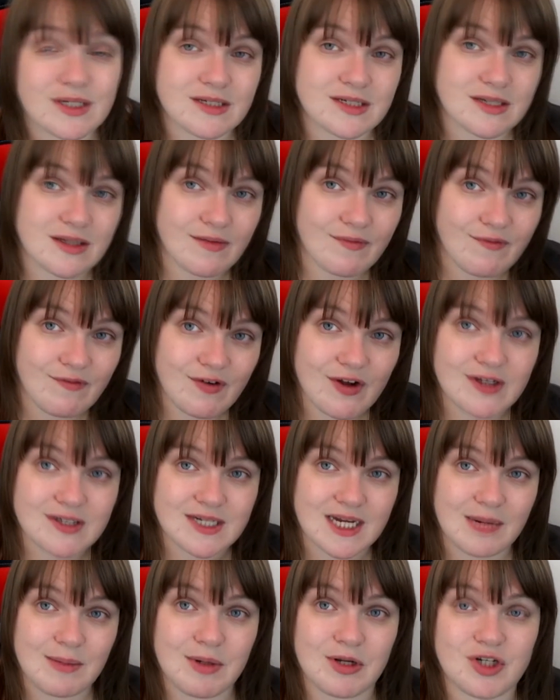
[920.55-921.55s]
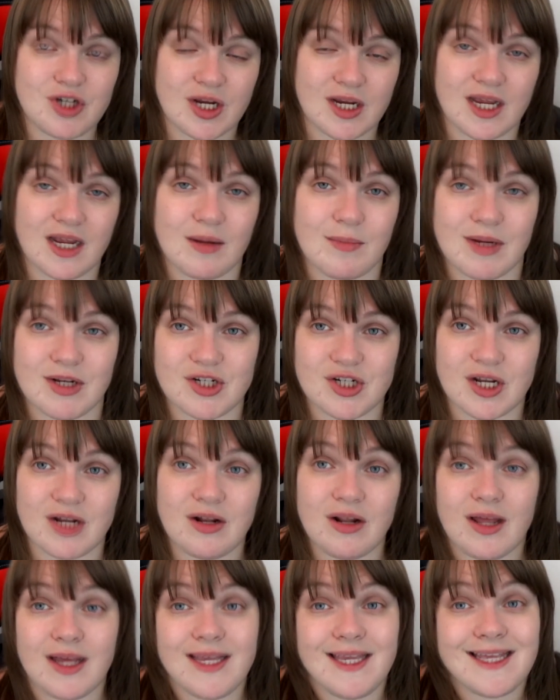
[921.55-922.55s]
it's the first time you're checking out my
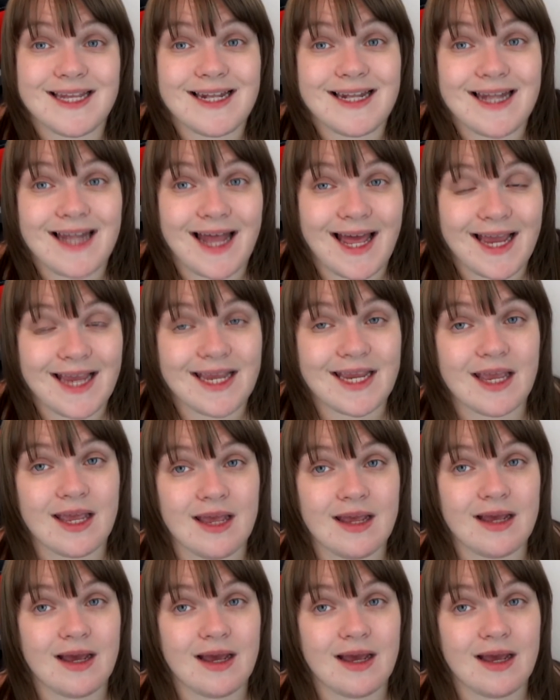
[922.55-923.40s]
channel and you'd like